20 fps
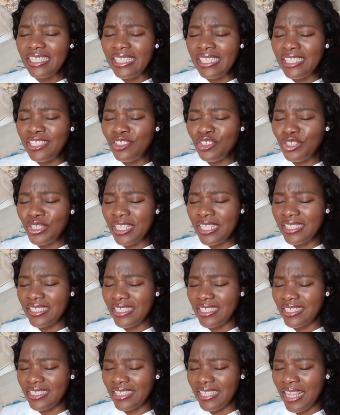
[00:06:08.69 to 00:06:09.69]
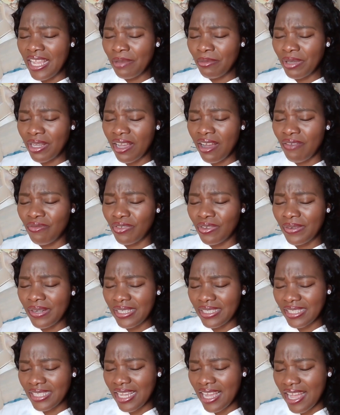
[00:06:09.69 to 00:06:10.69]
In Jesus' name, cover
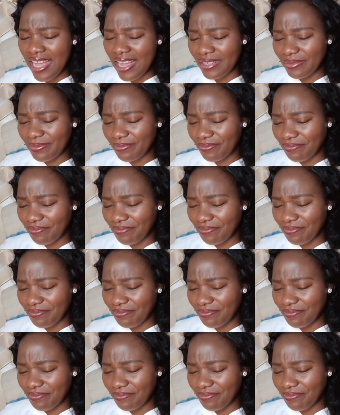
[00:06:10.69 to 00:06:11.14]
us, God.